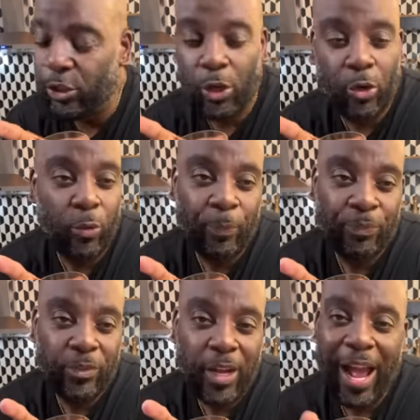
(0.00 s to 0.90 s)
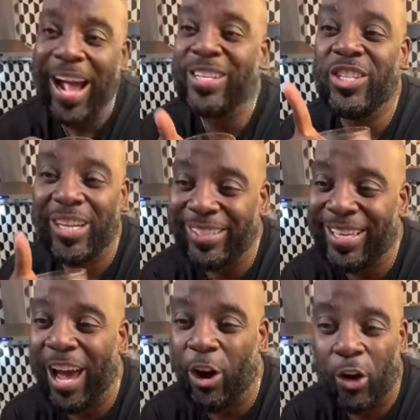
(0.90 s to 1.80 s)
So I just
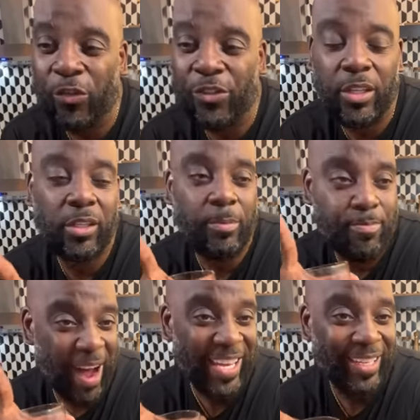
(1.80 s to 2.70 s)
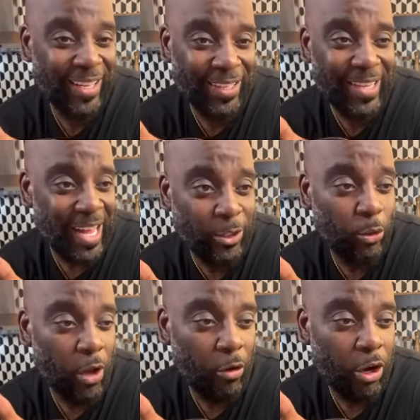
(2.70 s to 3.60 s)
got off the bike not too
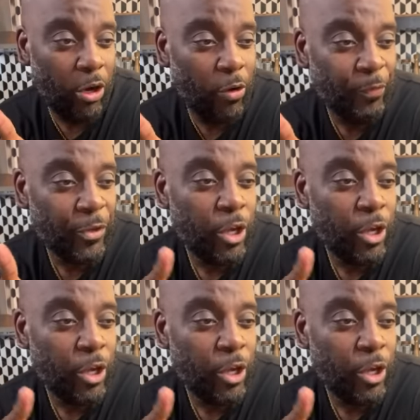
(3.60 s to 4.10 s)
long ago.